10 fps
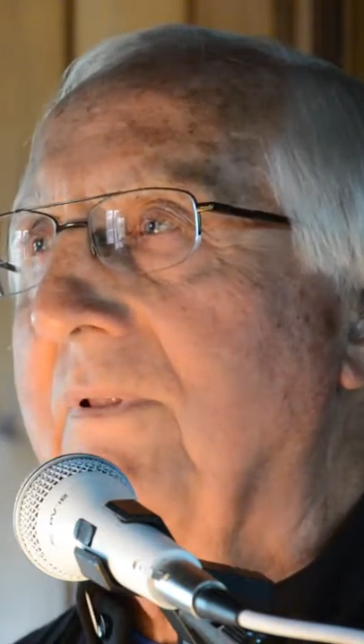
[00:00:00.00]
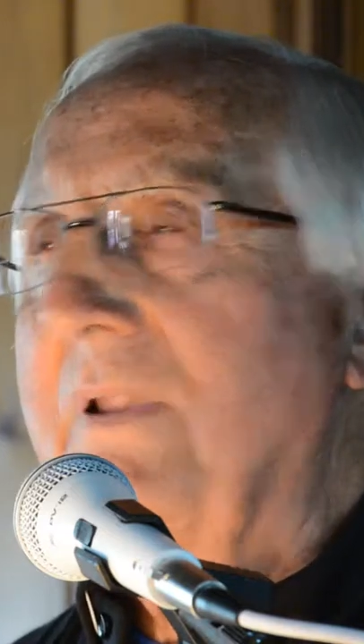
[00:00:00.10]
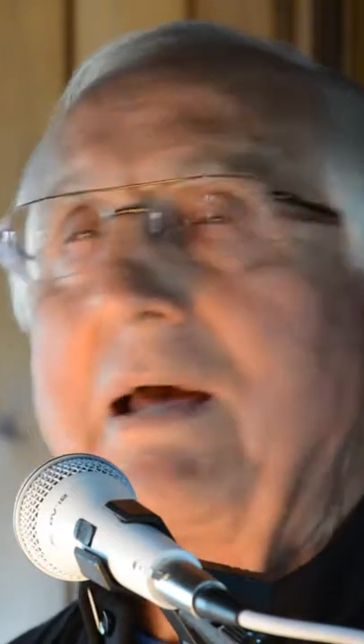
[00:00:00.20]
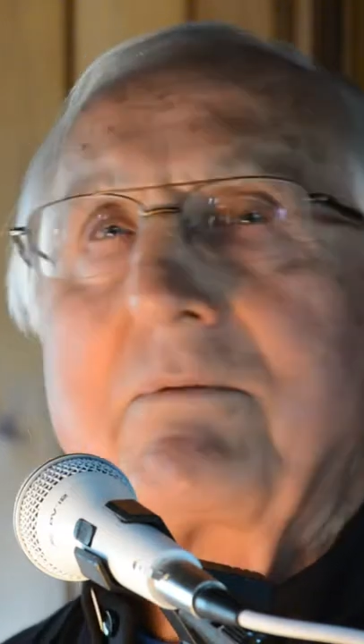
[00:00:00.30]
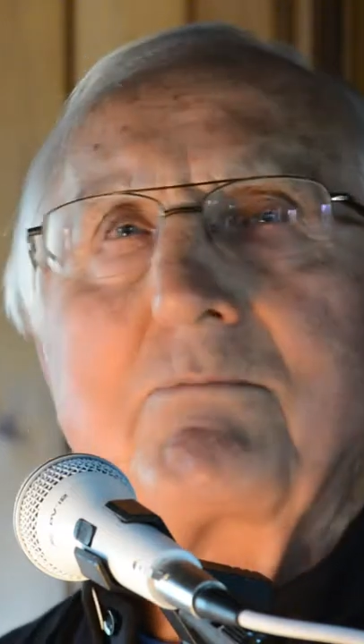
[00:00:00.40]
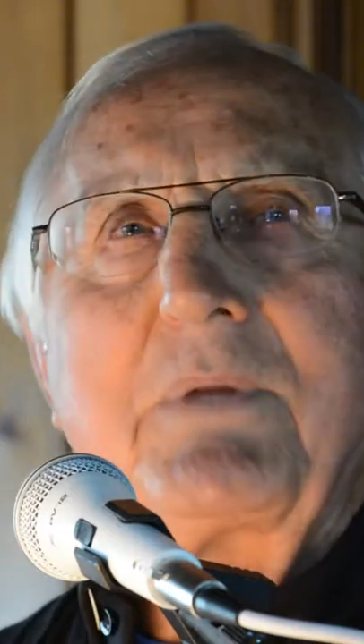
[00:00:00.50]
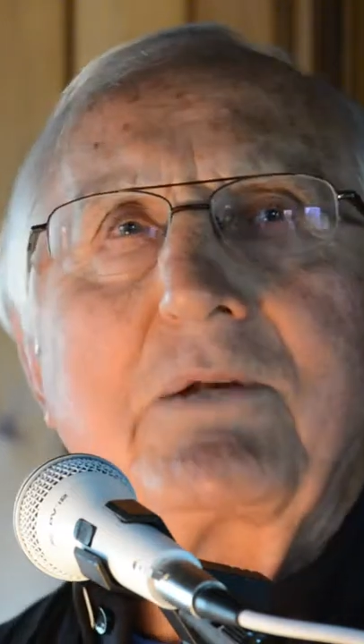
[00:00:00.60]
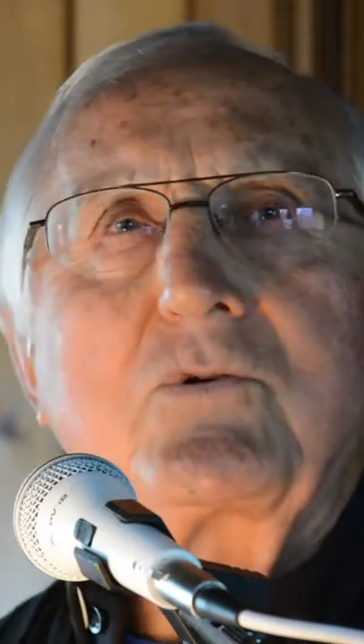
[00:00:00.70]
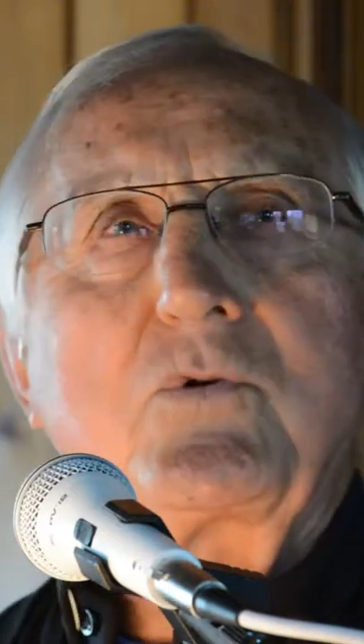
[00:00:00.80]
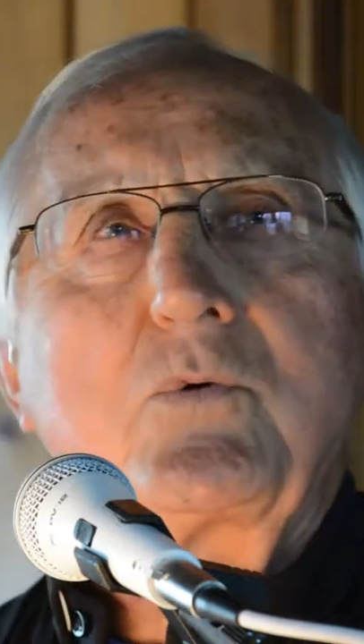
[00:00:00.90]
not
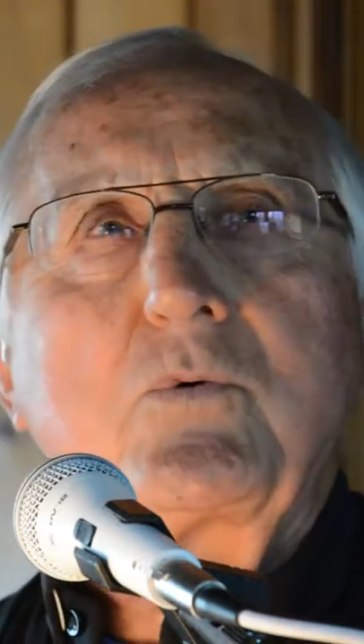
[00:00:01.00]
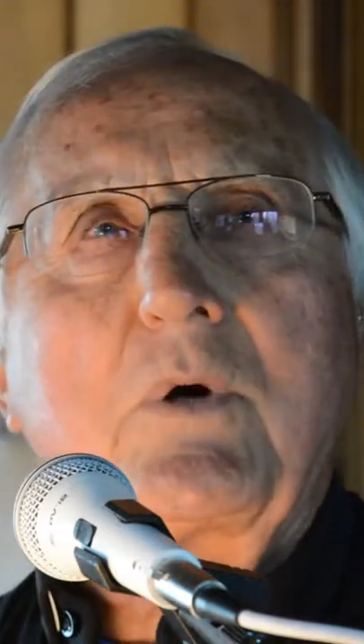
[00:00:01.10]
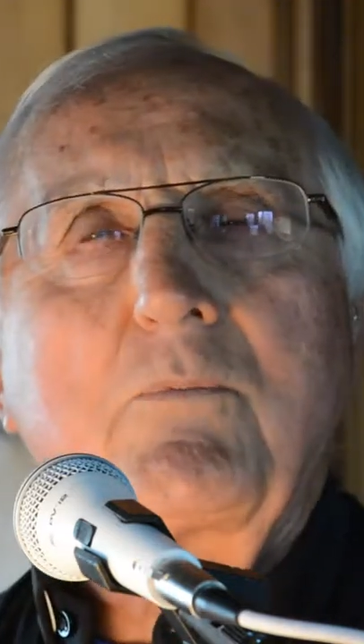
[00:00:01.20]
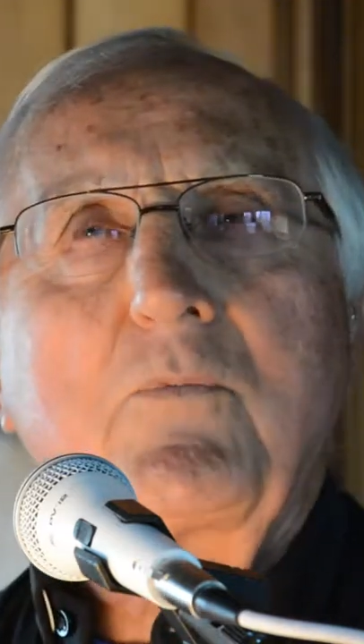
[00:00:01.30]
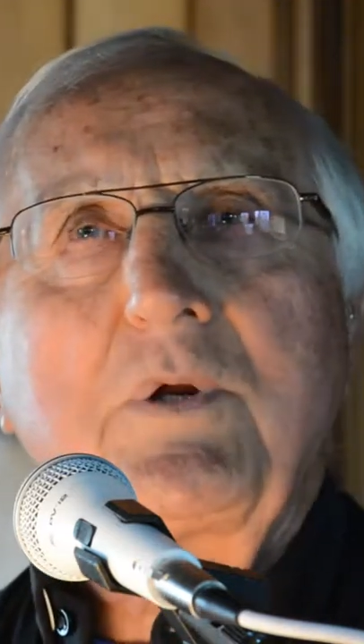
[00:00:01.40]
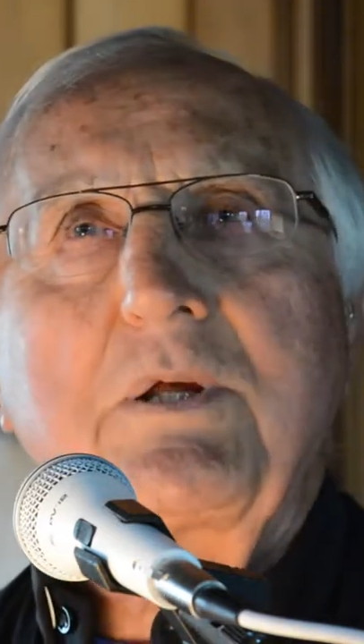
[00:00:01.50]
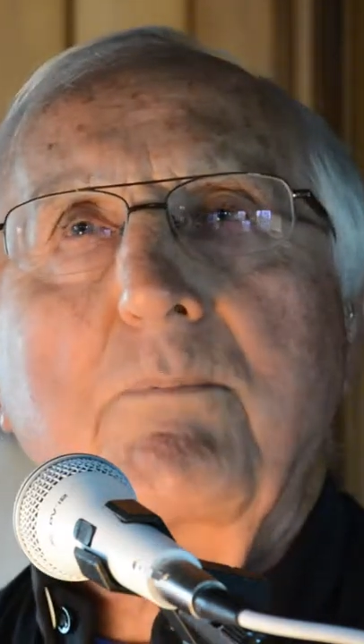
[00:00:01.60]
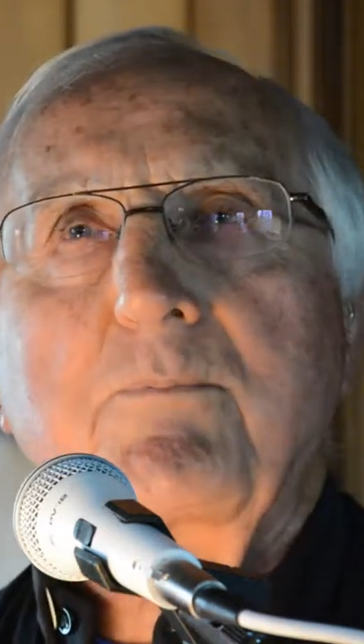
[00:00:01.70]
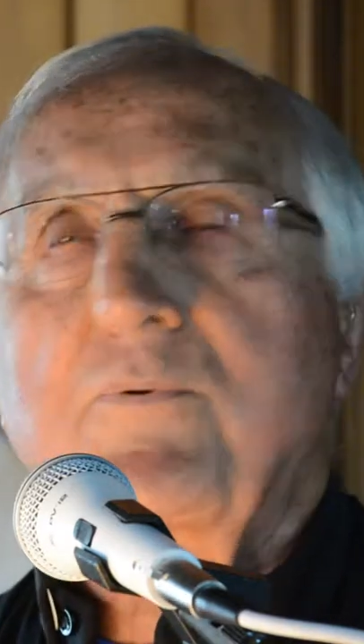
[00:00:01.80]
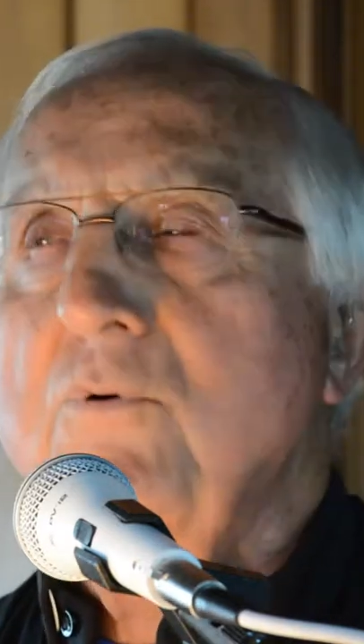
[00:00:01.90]
meant to really
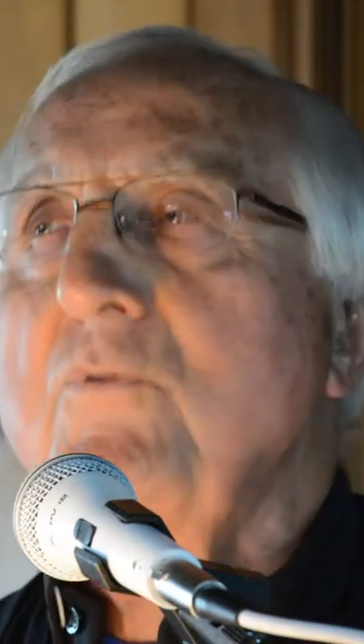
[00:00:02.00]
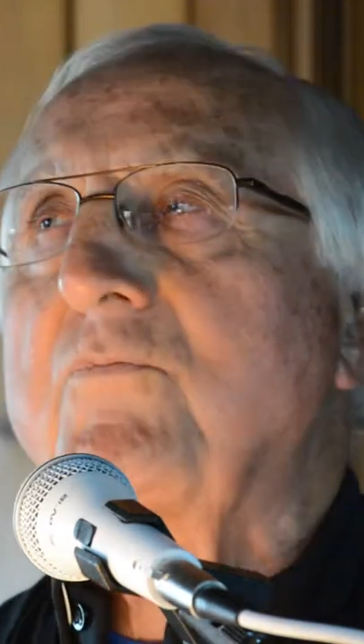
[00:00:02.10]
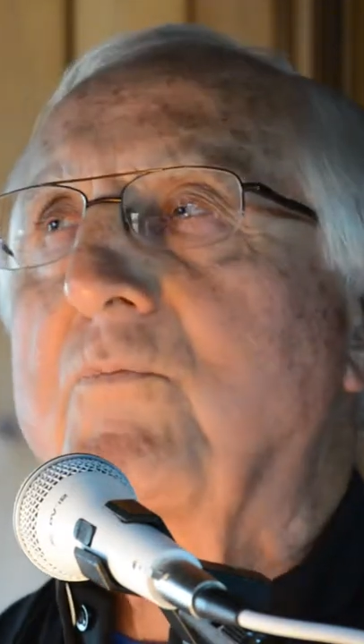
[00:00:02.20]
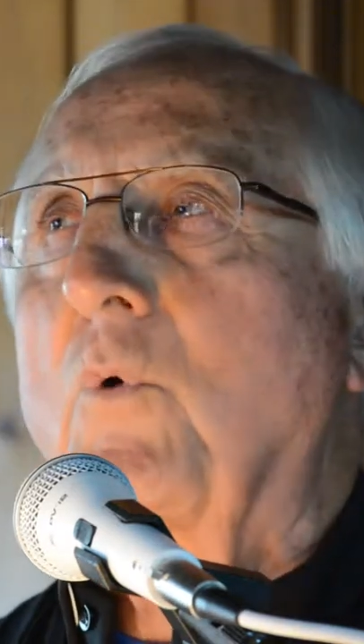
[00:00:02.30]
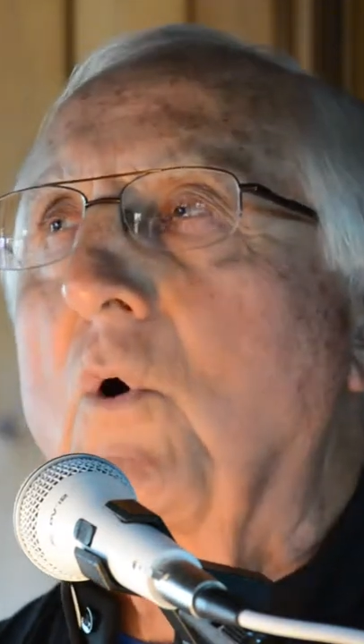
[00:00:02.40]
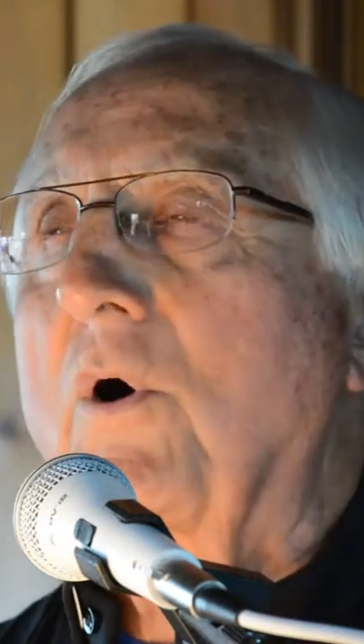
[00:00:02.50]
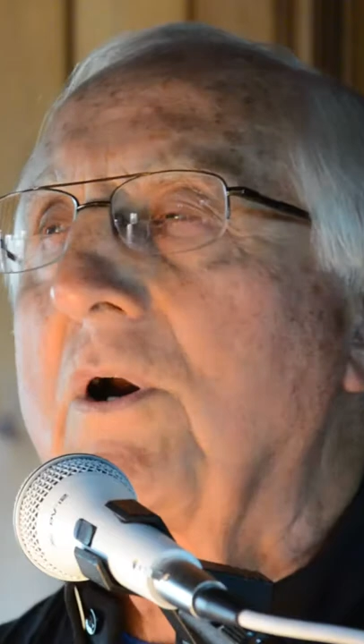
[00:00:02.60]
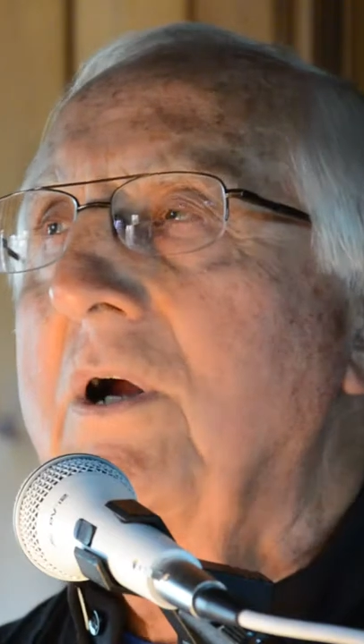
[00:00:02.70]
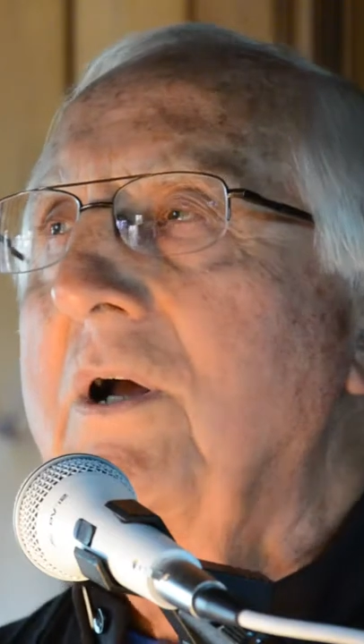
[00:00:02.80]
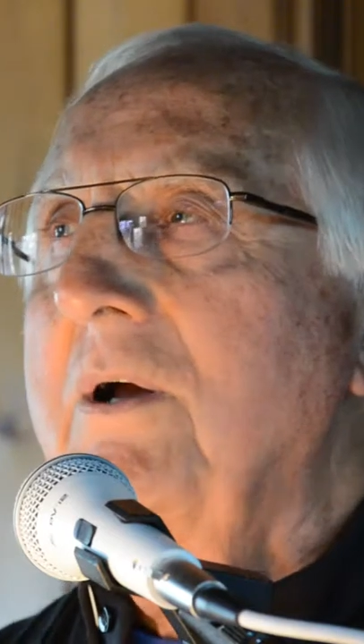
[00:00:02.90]
approve
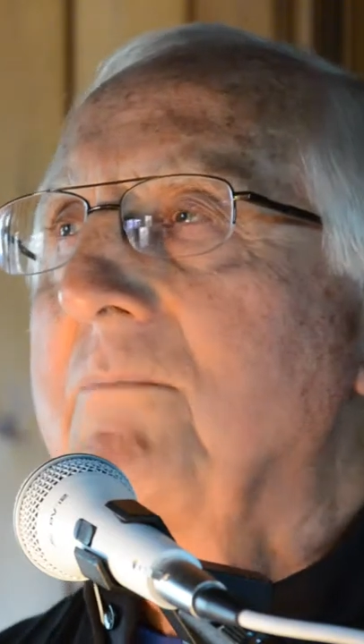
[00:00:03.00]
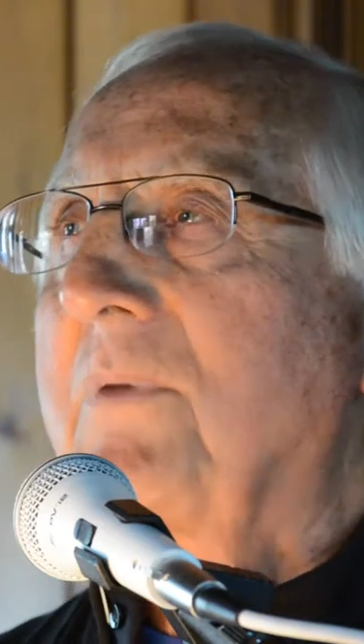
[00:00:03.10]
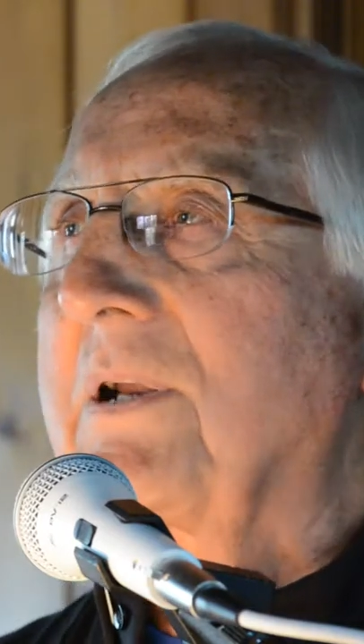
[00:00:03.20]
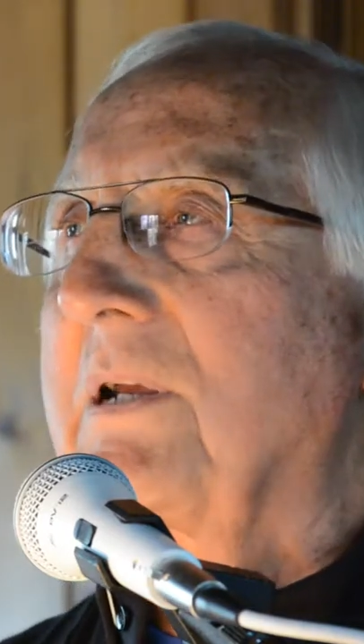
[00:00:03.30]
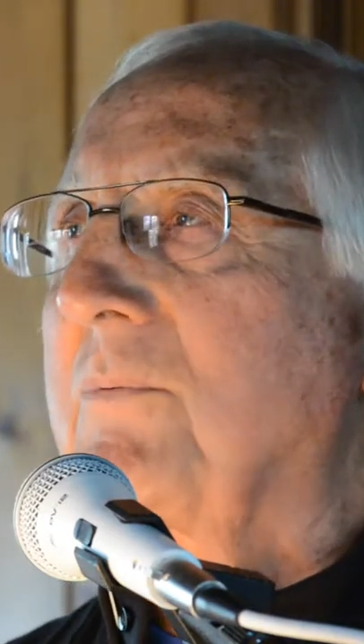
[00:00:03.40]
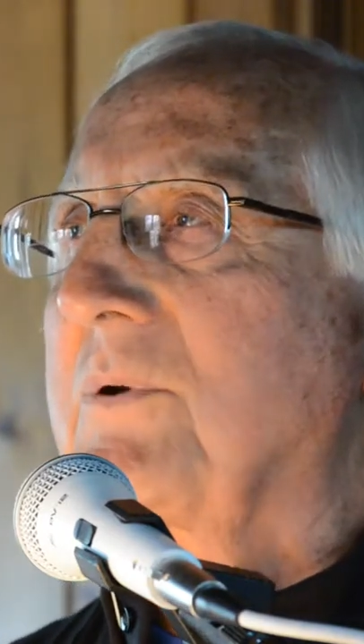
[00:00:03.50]
war, but it